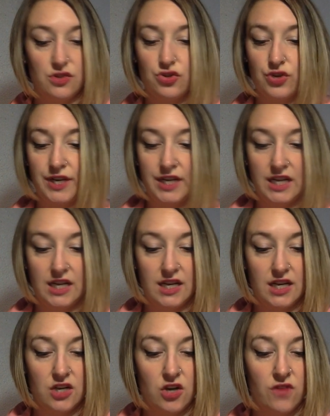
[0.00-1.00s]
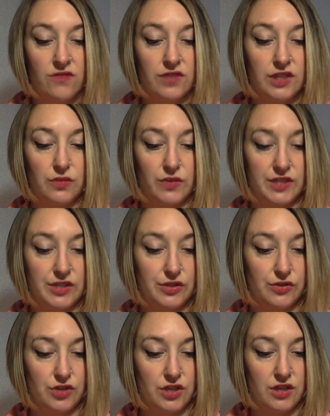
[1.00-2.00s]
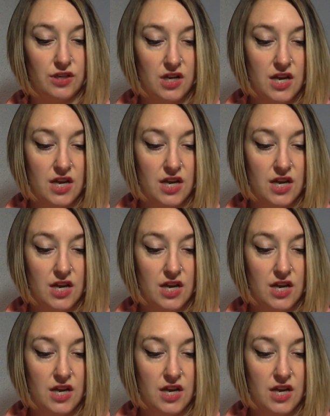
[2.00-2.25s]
training, and conflict resolution.